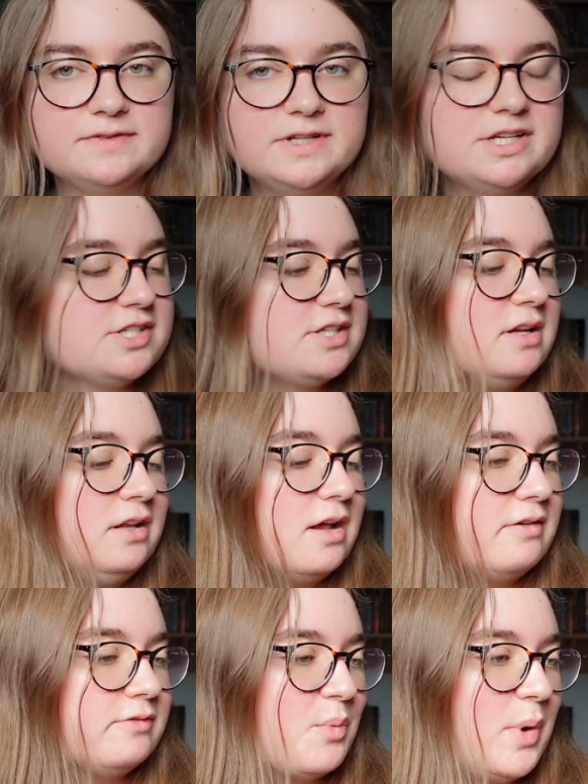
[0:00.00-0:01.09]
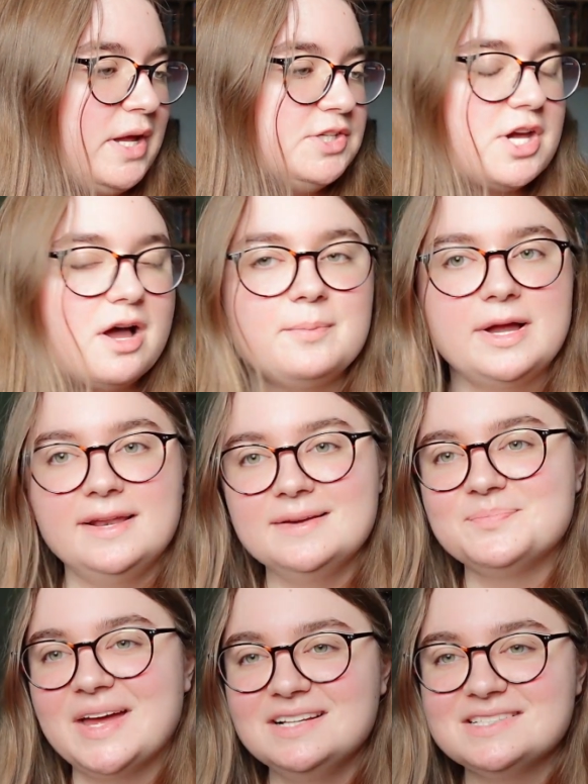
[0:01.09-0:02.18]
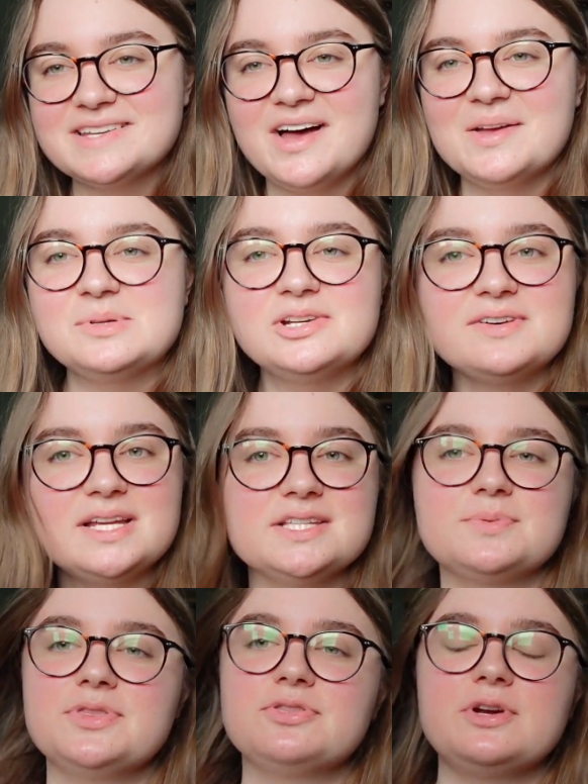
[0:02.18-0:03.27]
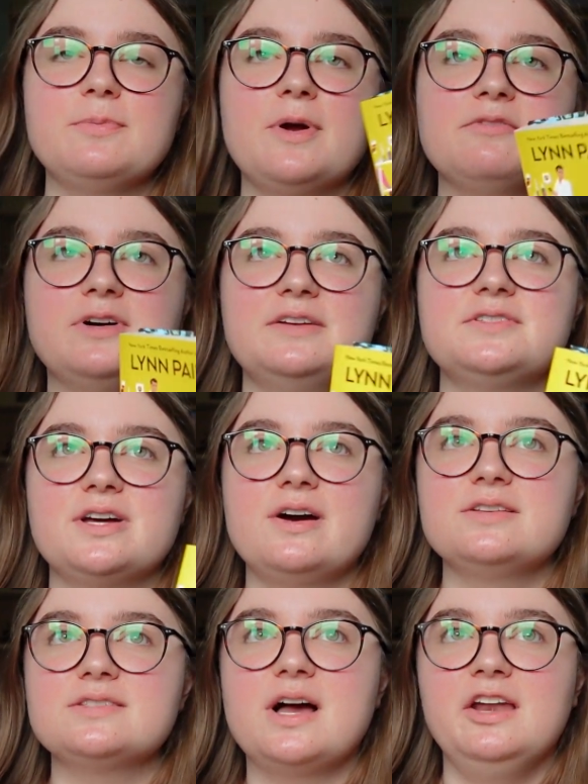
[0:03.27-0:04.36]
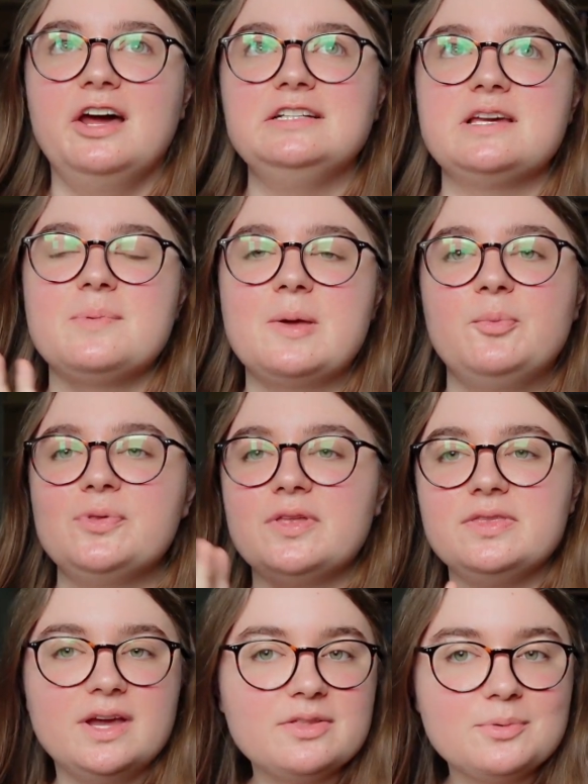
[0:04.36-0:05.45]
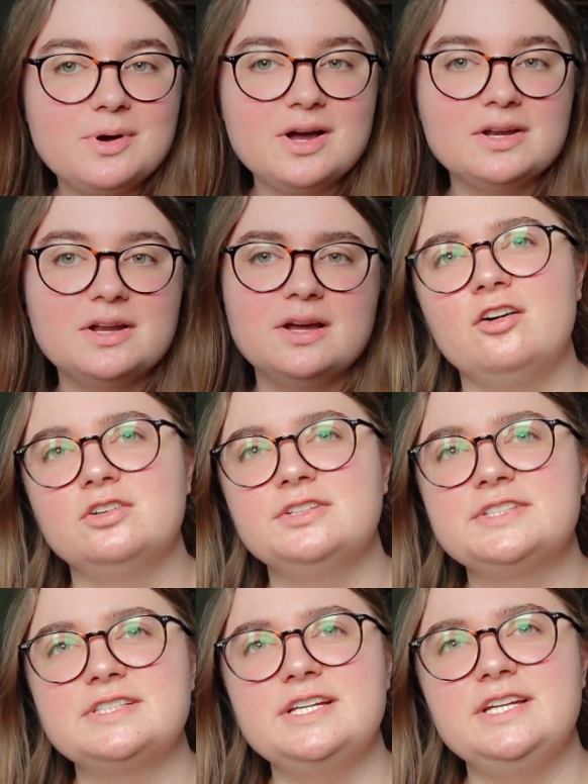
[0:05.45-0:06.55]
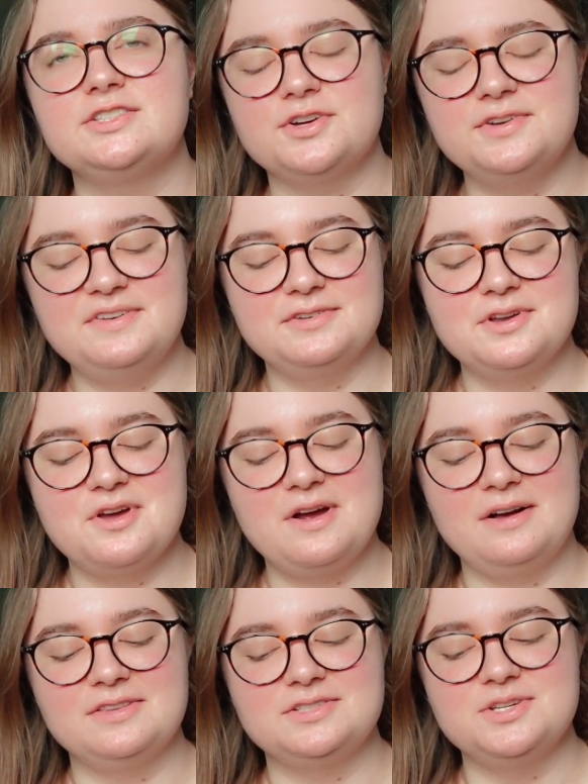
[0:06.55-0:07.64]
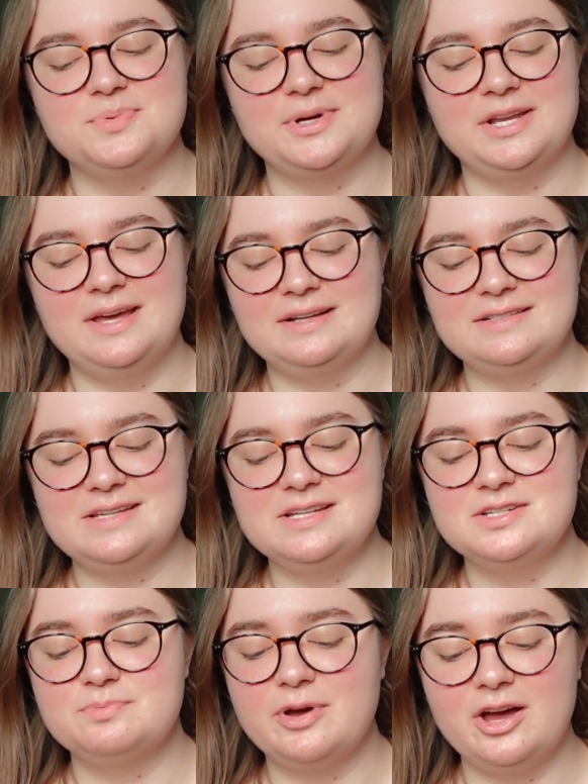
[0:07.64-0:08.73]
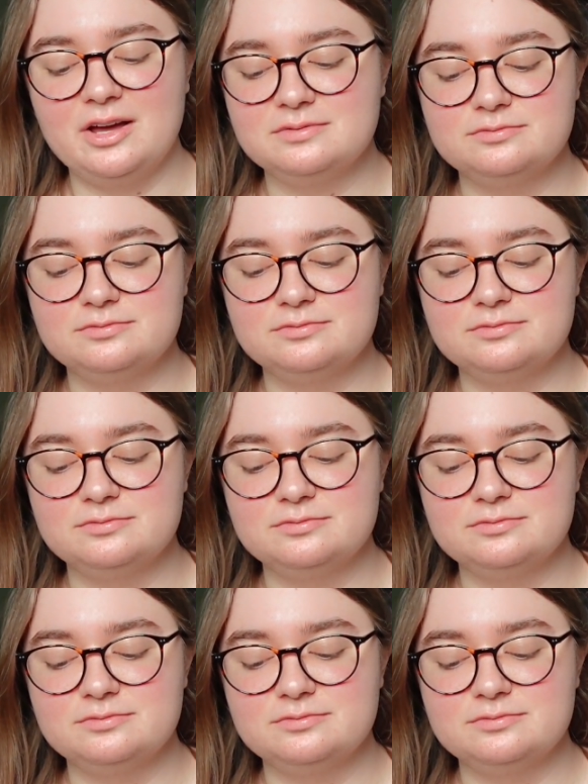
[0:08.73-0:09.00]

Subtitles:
finished The Love Wager by Lynn Painter. I'm going to rate this one 3.5 stars. I liked it a bit more than the other one. Honestly, don't even know how the two were connected, but